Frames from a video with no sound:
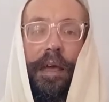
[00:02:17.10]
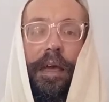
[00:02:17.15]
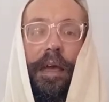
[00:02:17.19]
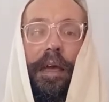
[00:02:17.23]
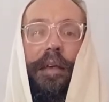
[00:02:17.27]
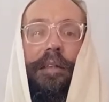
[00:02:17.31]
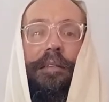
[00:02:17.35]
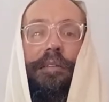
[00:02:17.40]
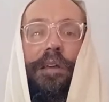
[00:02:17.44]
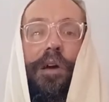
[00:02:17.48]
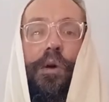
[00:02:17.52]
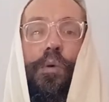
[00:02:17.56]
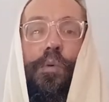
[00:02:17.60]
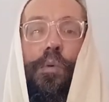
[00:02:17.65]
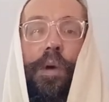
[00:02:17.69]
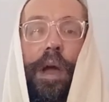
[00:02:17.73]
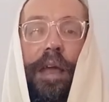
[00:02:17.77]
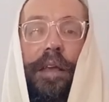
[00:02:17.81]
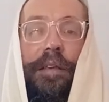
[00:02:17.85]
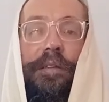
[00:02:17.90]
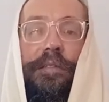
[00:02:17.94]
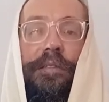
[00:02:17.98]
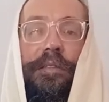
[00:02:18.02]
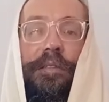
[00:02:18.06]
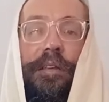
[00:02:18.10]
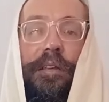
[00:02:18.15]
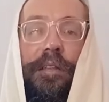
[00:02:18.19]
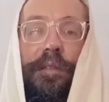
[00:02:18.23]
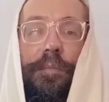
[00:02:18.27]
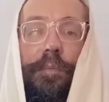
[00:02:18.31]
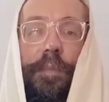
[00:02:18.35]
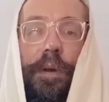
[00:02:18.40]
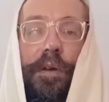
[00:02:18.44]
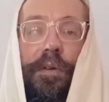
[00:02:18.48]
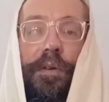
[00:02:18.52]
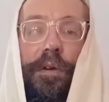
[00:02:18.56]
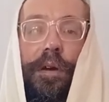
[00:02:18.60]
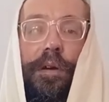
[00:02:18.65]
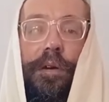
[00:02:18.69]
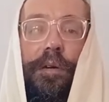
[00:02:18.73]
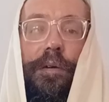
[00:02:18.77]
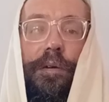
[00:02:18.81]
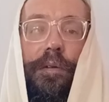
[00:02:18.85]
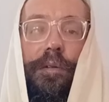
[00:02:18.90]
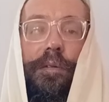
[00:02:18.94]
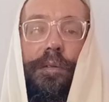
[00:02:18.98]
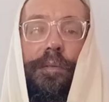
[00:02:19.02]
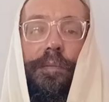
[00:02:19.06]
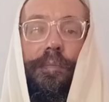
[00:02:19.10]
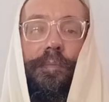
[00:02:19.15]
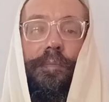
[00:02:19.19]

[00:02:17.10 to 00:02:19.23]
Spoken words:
It's a wasted miracle.